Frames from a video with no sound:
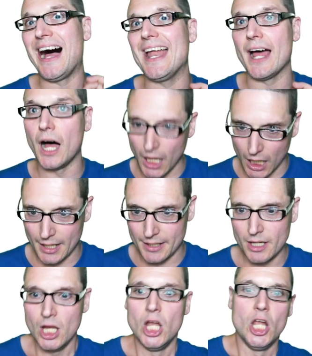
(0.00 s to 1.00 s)
on.
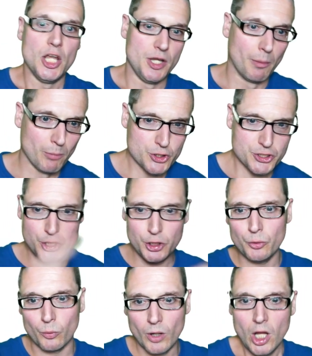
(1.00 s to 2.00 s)
Number two,
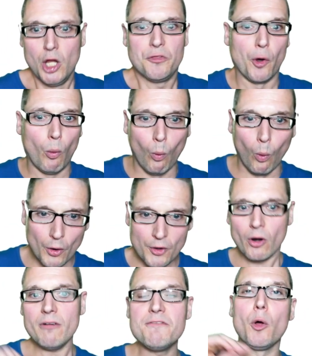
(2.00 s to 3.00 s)
the order
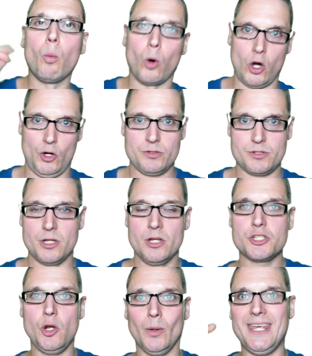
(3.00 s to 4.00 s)
of the words.
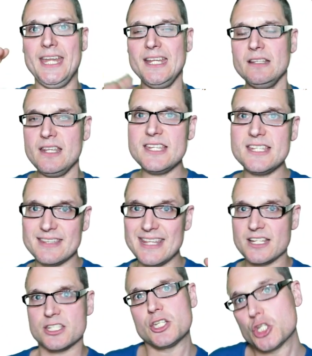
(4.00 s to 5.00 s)
So getting these things
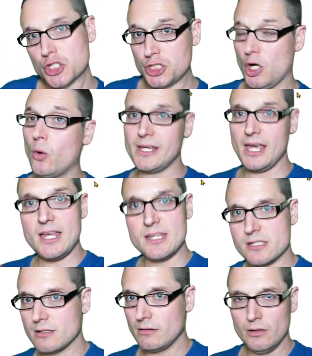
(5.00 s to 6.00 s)
to showcase,
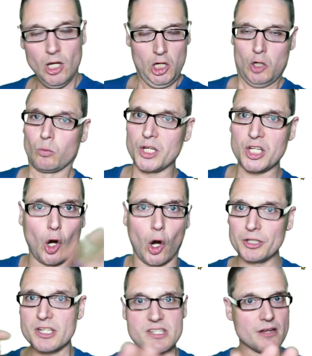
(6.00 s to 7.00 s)

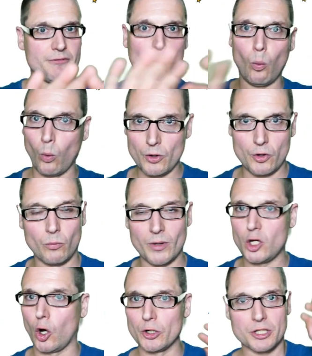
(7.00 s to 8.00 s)
regardless of the order,
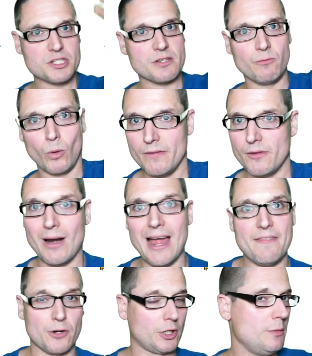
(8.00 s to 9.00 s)
regardless of where they're at,
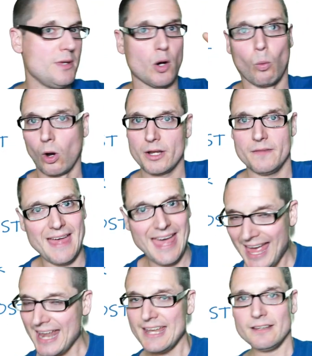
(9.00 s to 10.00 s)
there could be a word in the
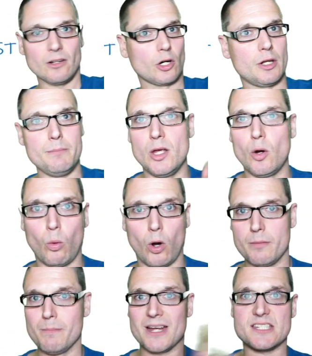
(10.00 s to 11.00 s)
heading, there could be a word
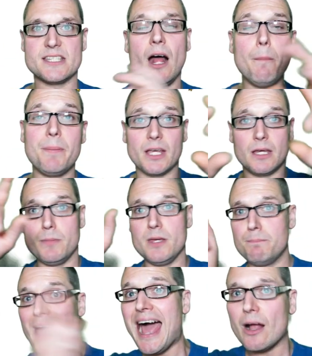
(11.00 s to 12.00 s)
mixed up, it could be
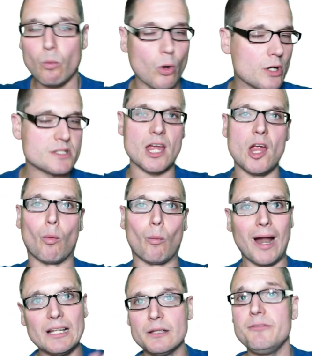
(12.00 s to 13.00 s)
backwards,
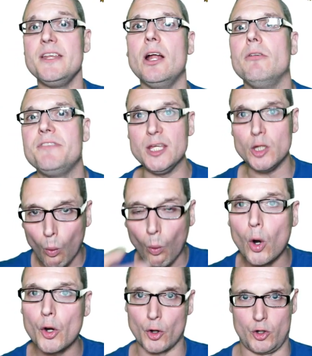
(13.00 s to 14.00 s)
irrelevant of the
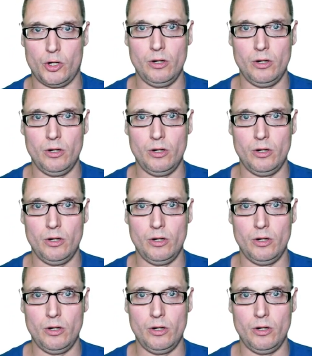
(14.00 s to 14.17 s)
order,